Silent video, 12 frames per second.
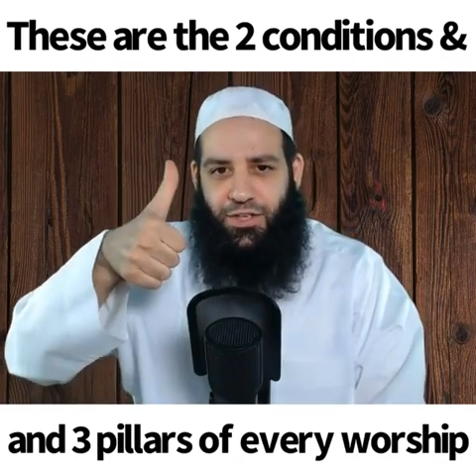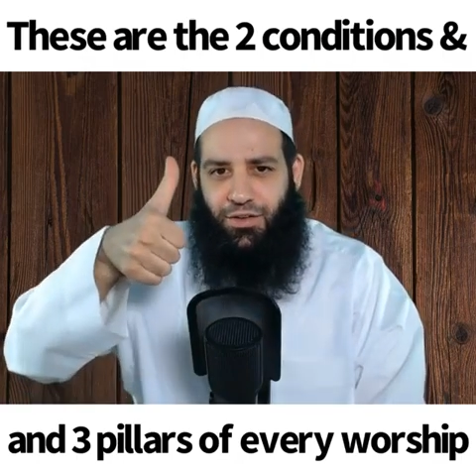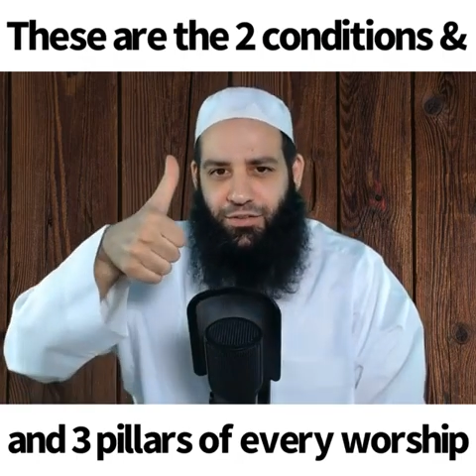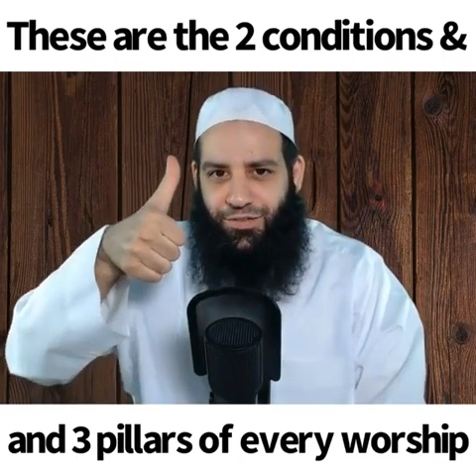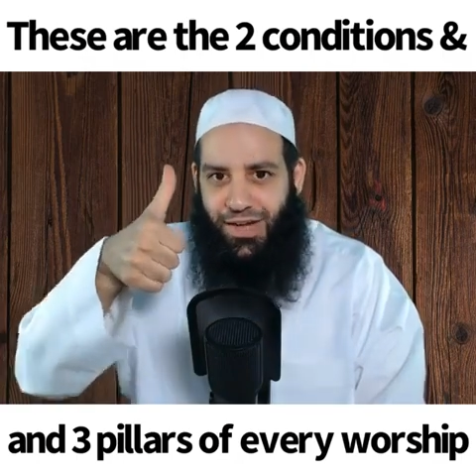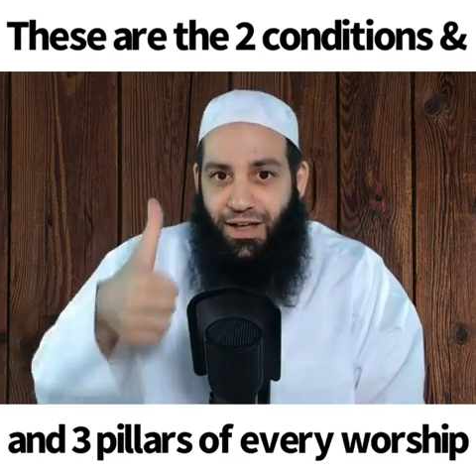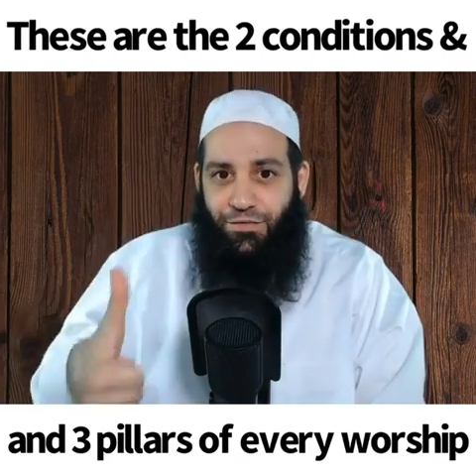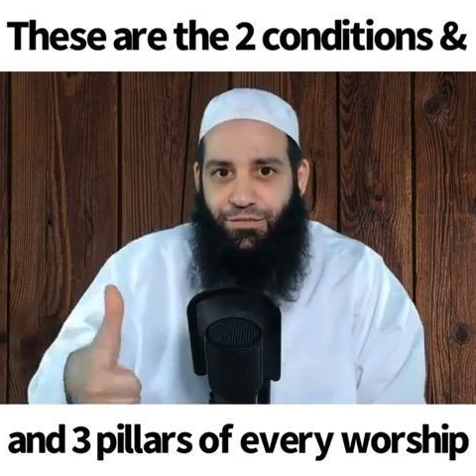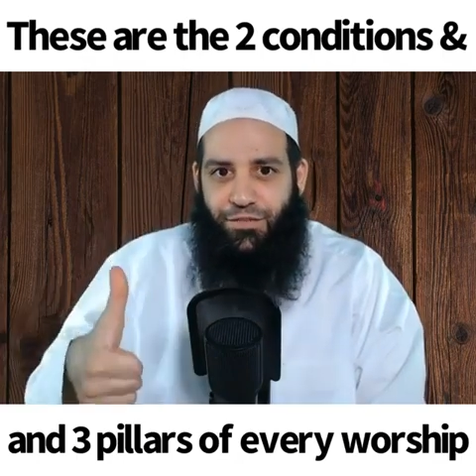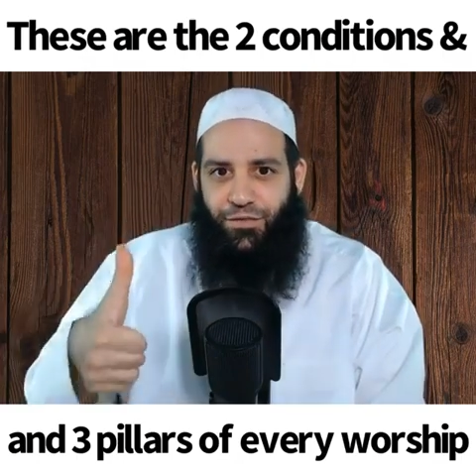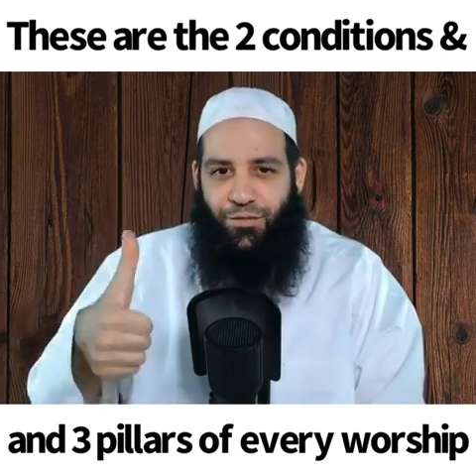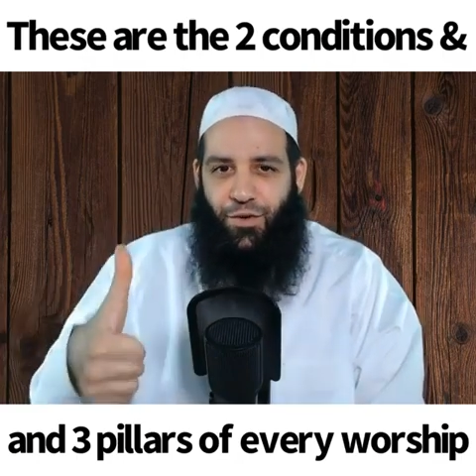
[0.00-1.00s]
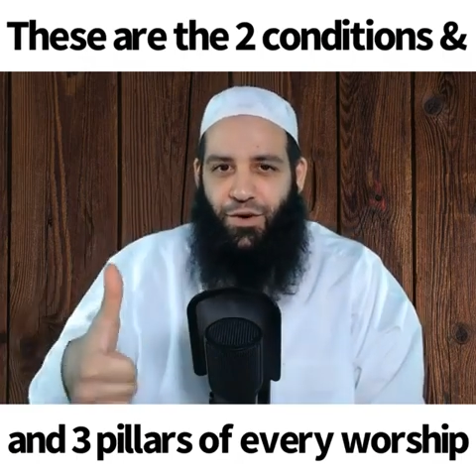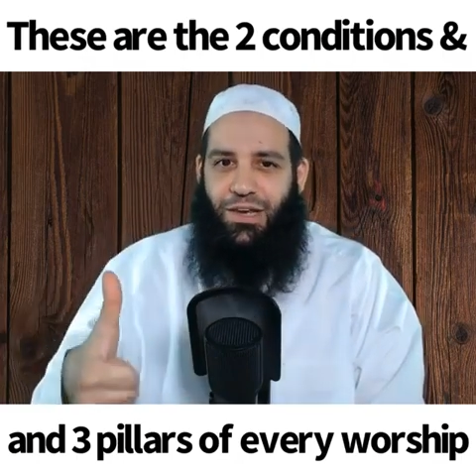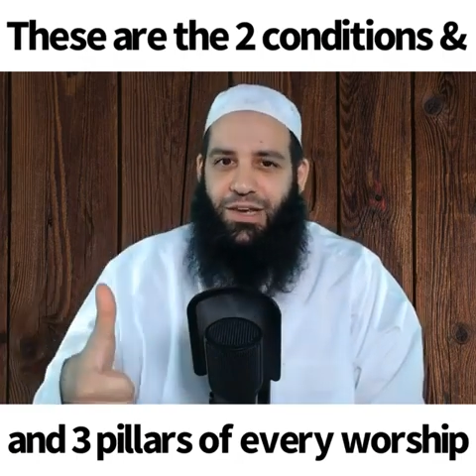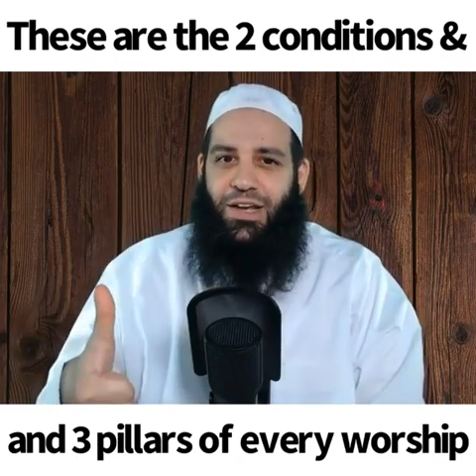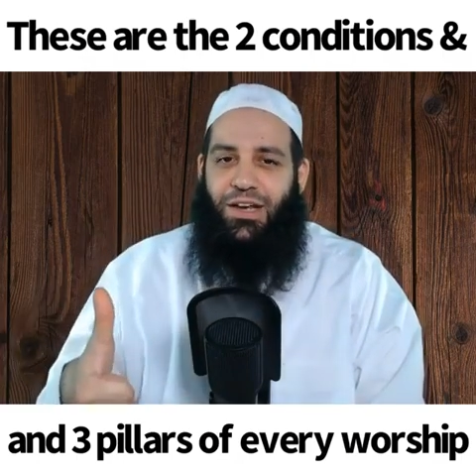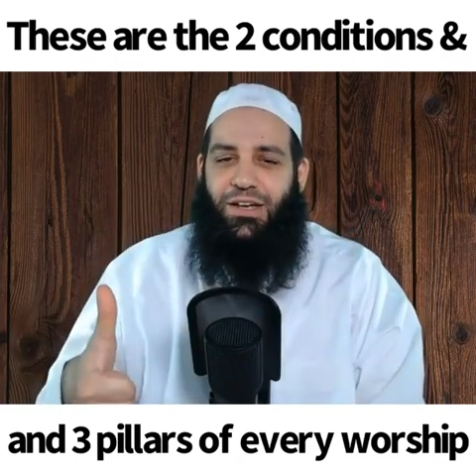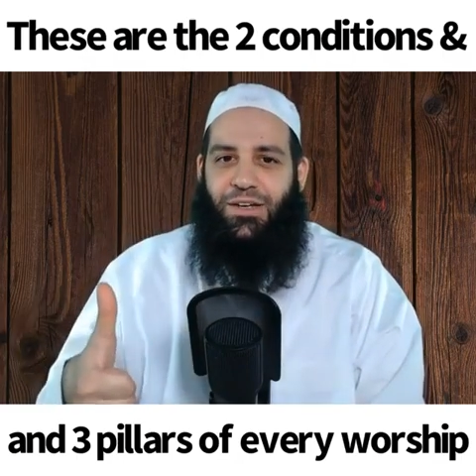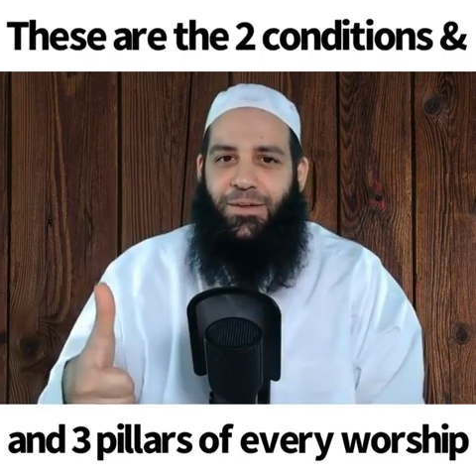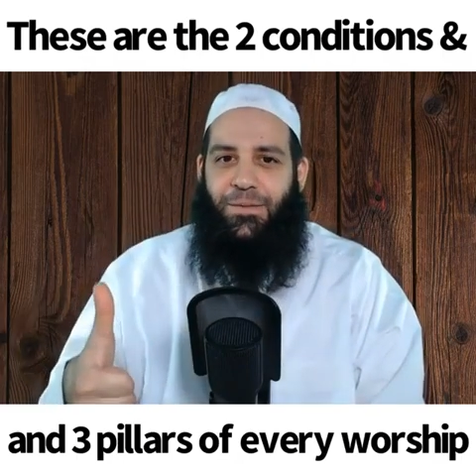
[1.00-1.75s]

of love for Allah,